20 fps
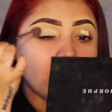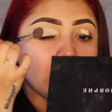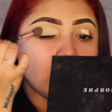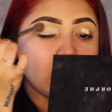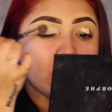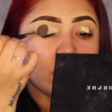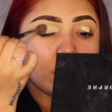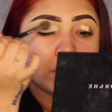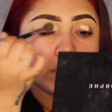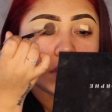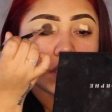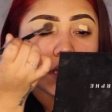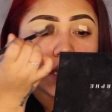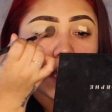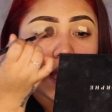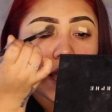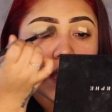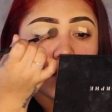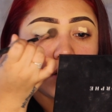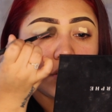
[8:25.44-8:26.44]
Usually
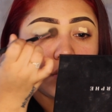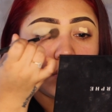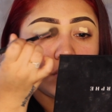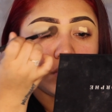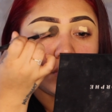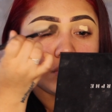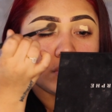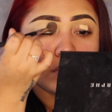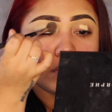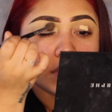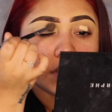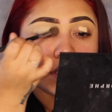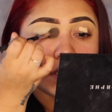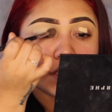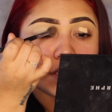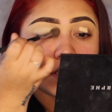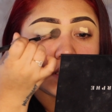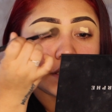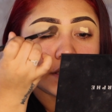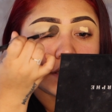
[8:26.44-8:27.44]
I don't do
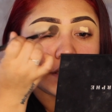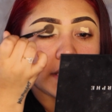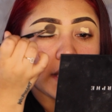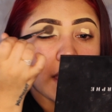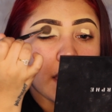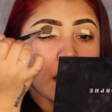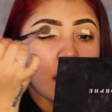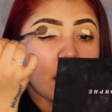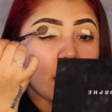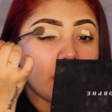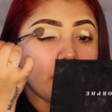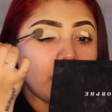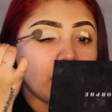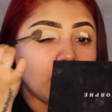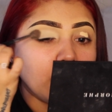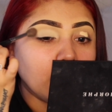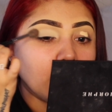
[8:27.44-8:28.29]
this step